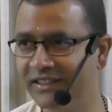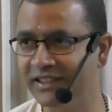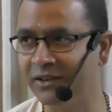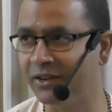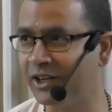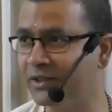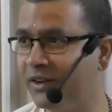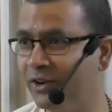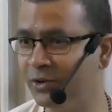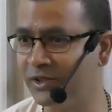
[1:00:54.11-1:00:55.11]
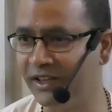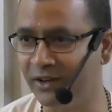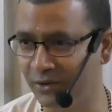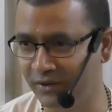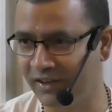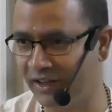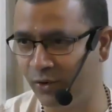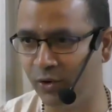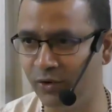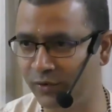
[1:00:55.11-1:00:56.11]
That's why when you see, when they
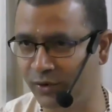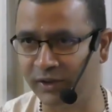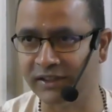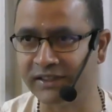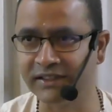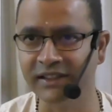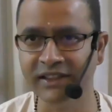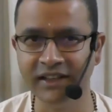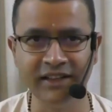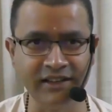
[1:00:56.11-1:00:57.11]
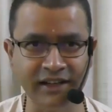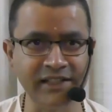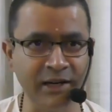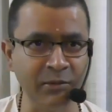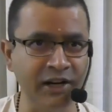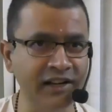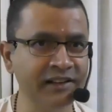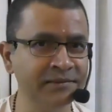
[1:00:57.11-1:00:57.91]
go for this thread ceremony,